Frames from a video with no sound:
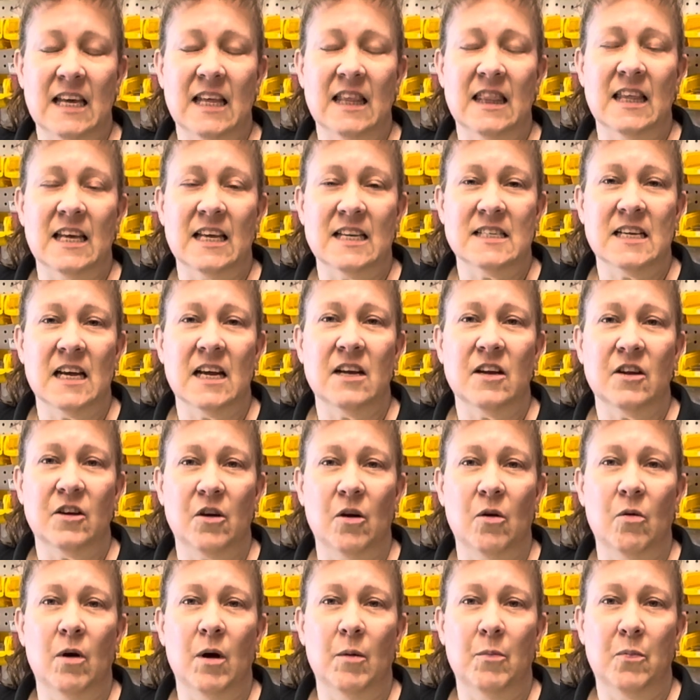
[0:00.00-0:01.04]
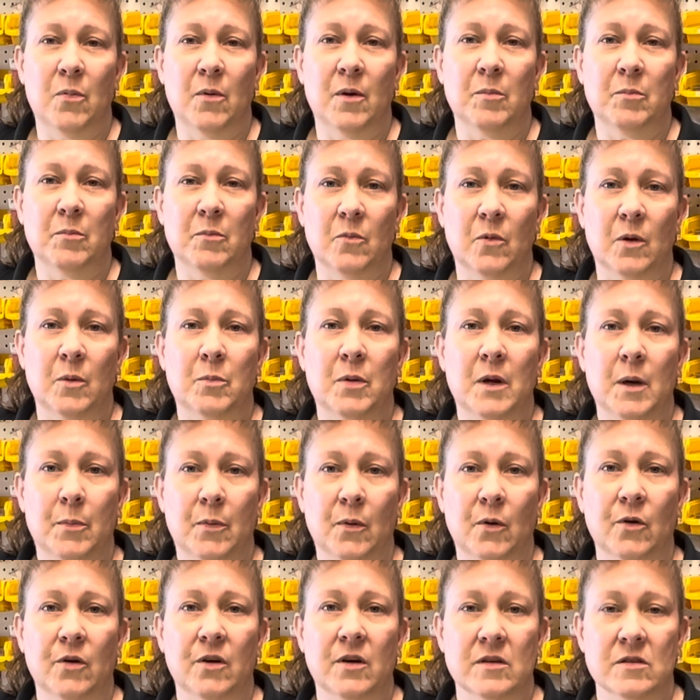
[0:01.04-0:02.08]
They tend to go up when, when
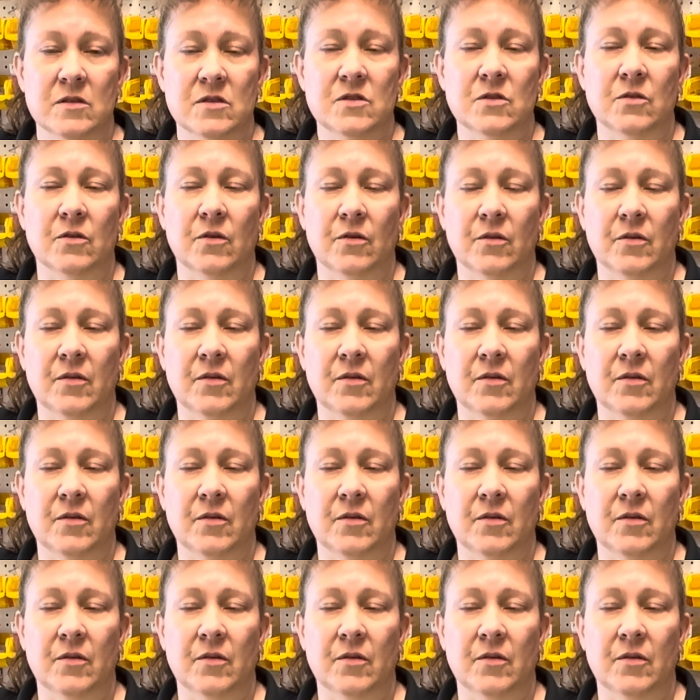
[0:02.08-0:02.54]
people are concerned.